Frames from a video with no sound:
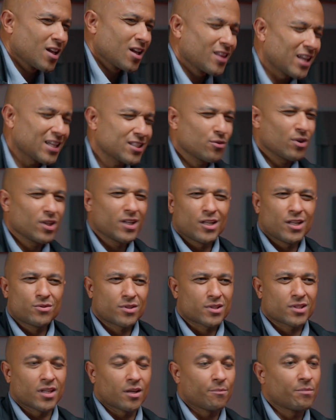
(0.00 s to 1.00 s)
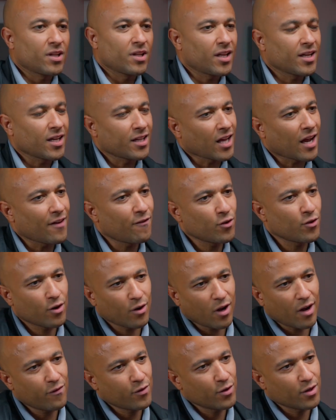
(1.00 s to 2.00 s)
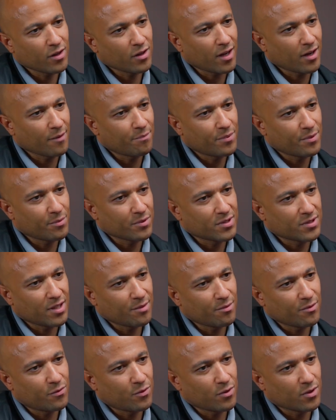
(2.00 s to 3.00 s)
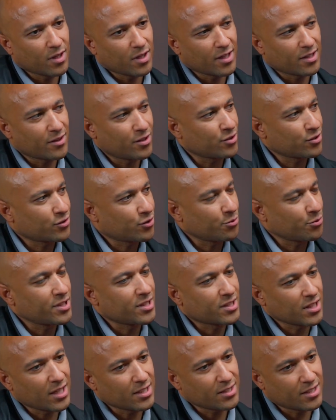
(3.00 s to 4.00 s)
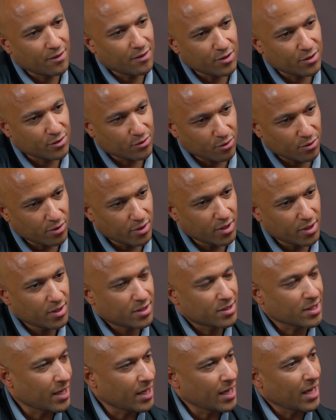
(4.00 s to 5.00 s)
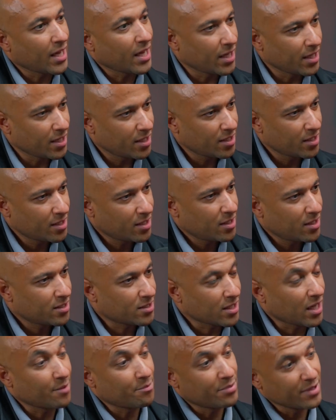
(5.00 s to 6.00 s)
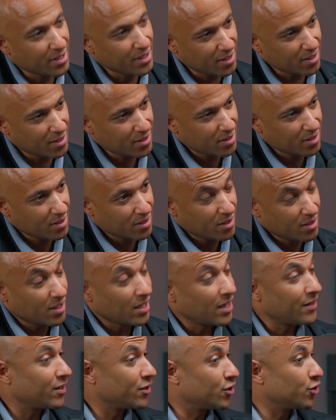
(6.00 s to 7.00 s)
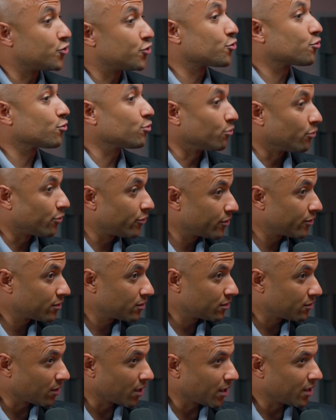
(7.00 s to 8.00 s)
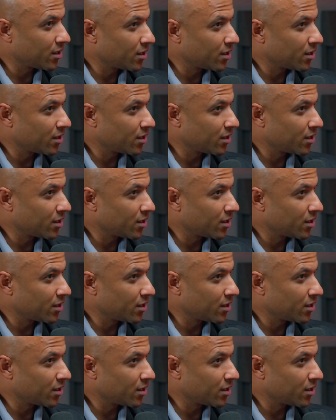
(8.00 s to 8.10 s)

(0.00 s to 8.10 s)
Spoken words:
That's really interesting. But like I've heard a lot of people say before, like there's 3 sides to every story: side A, side B, and then the truth, right?